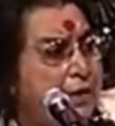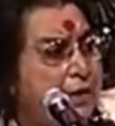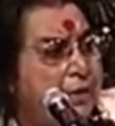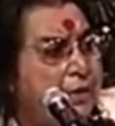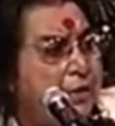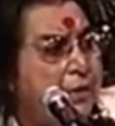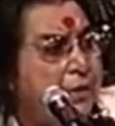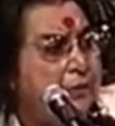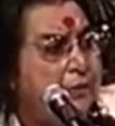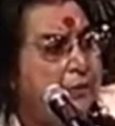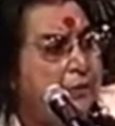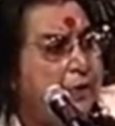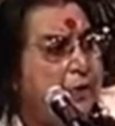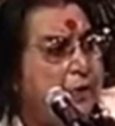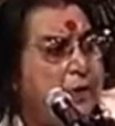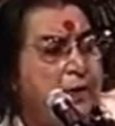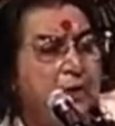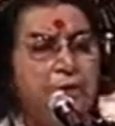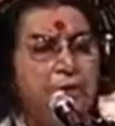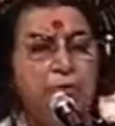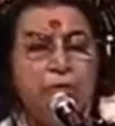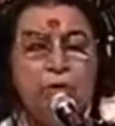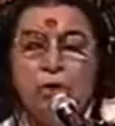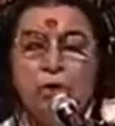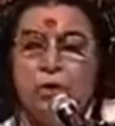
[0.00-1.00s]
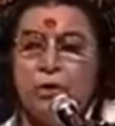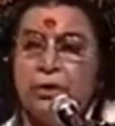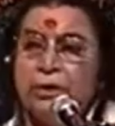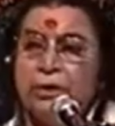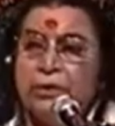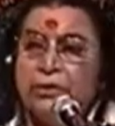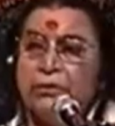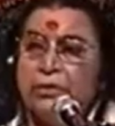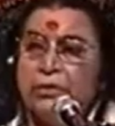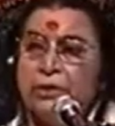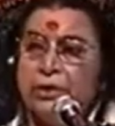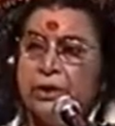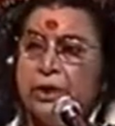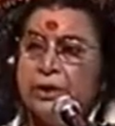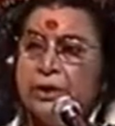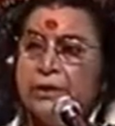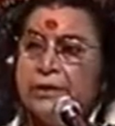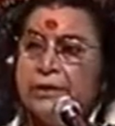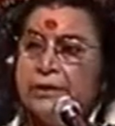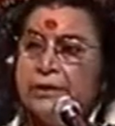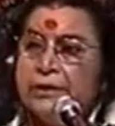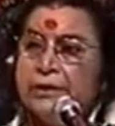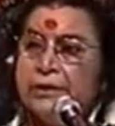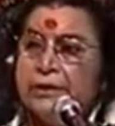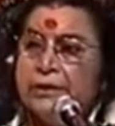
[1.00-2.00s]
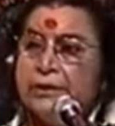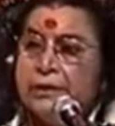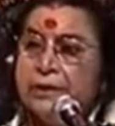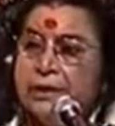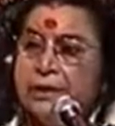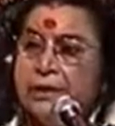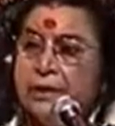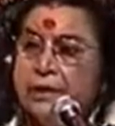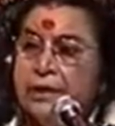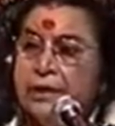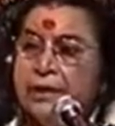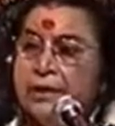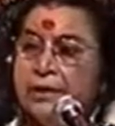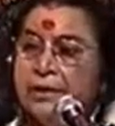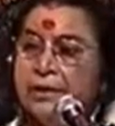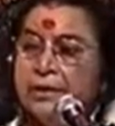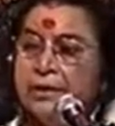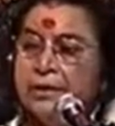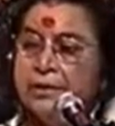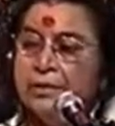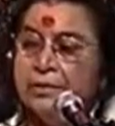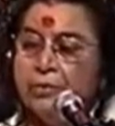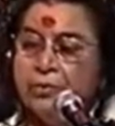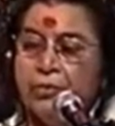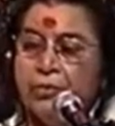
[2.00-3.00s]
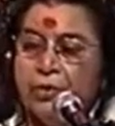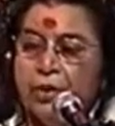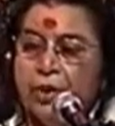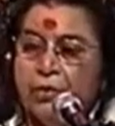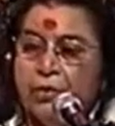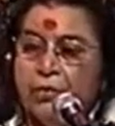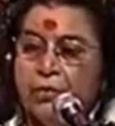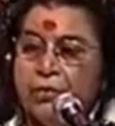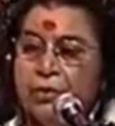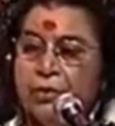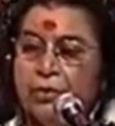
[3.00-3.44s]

Definitely you will all get your realization, no doubt.